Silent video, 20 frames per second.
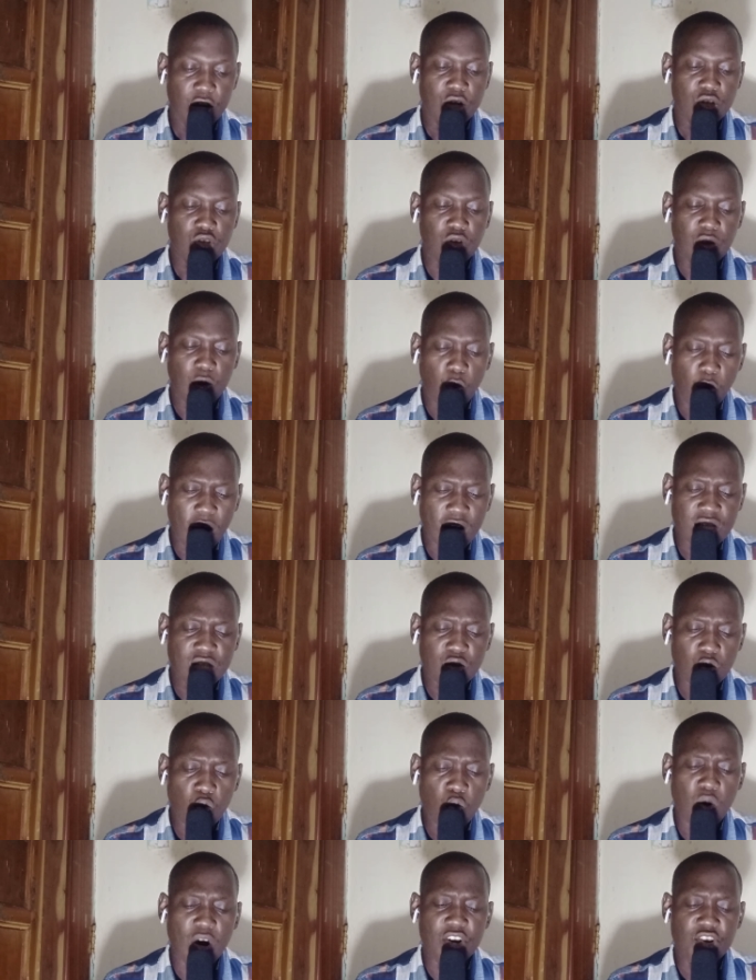So the ones
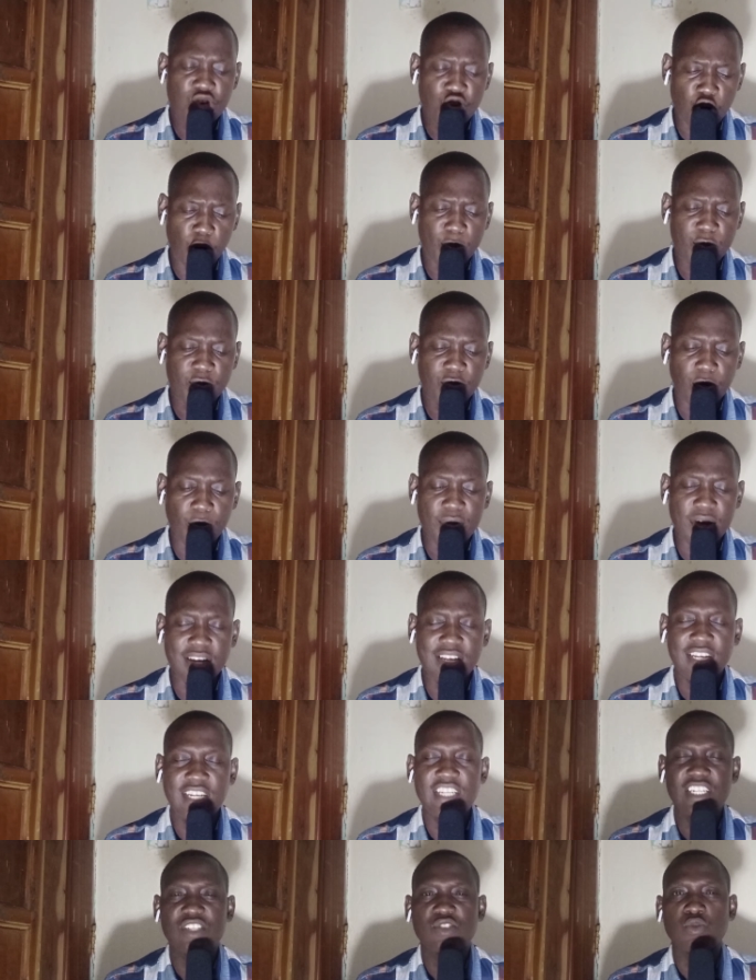who were dropped from
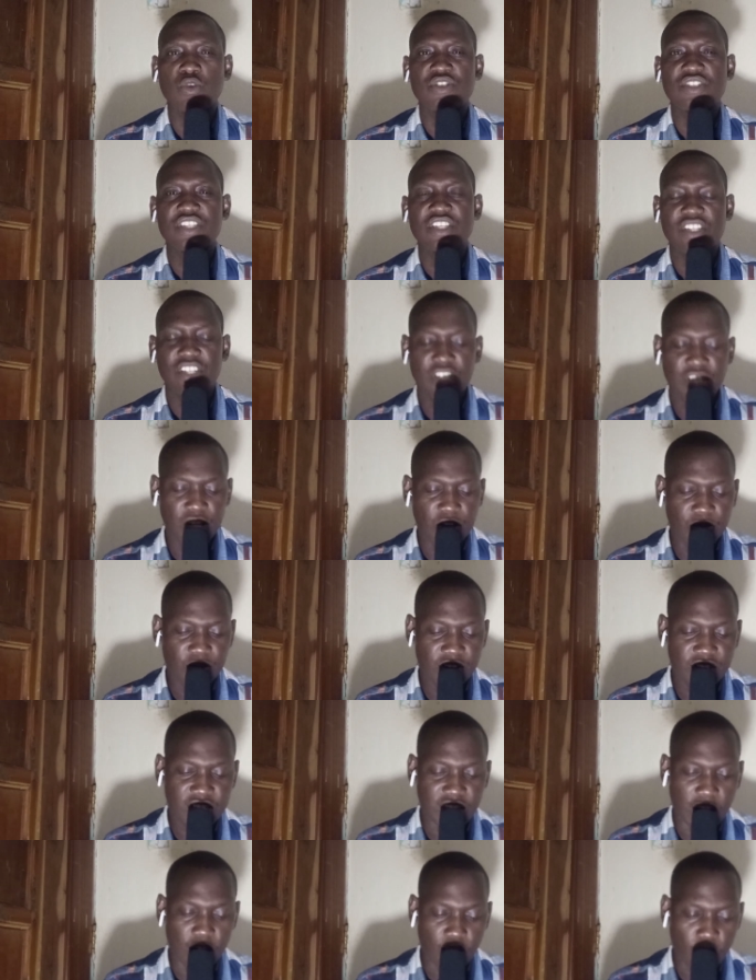that list was the David
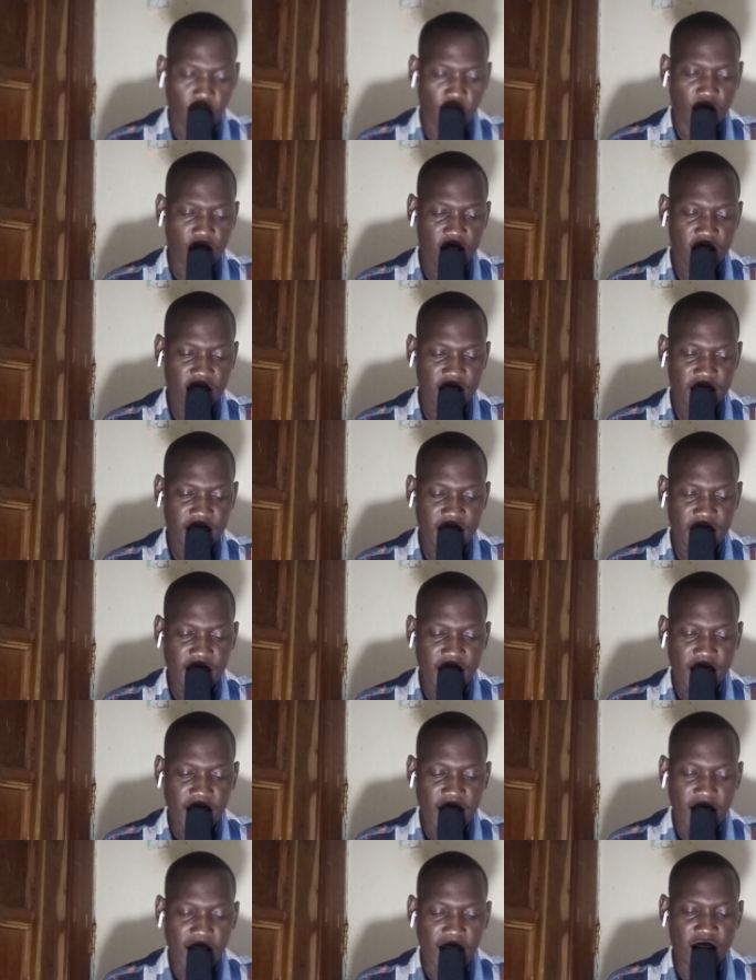Sankok
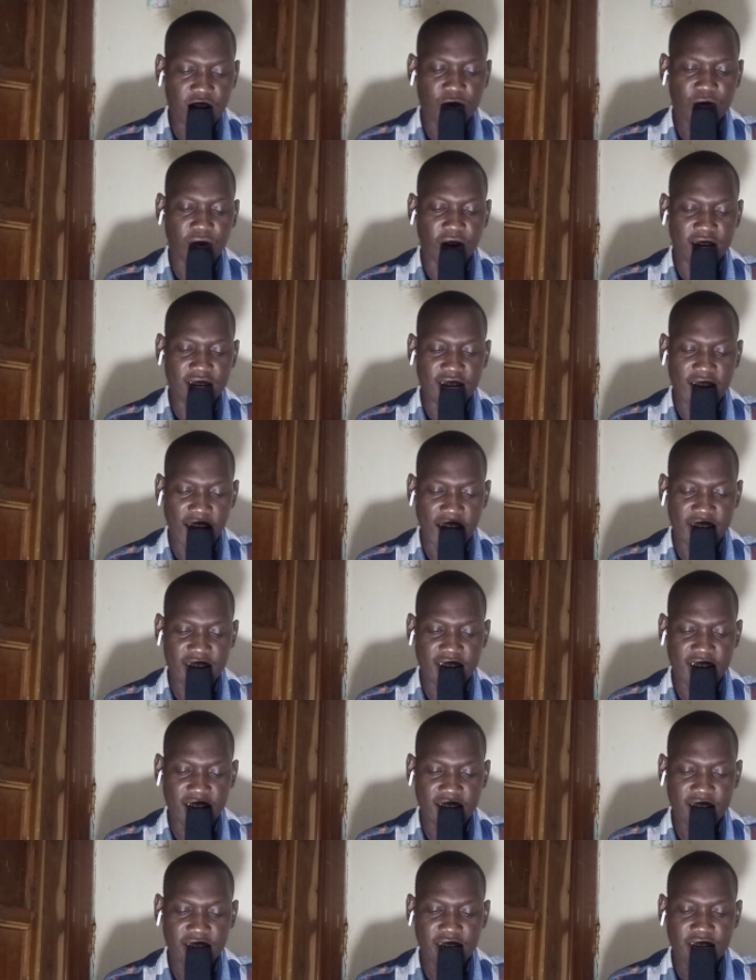and
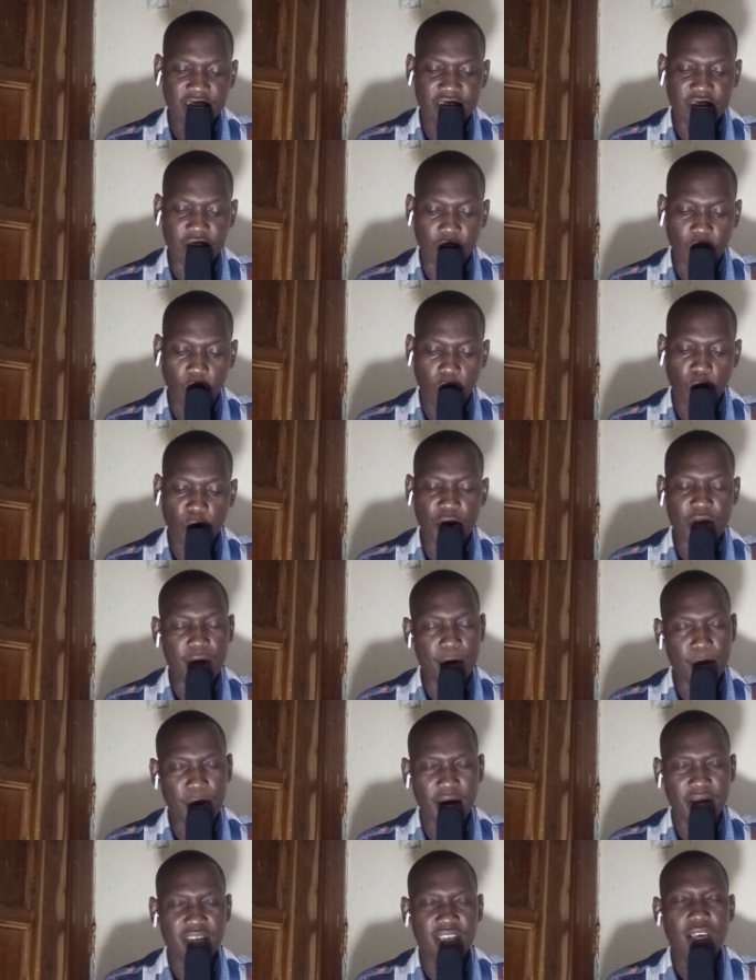Falhada Deko
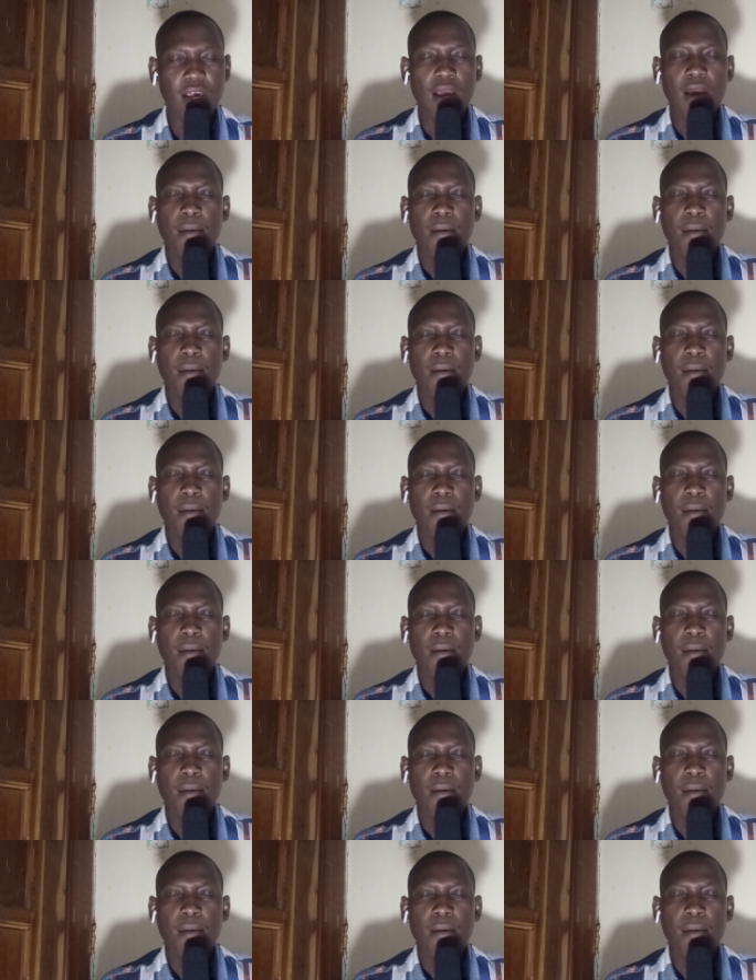Imani.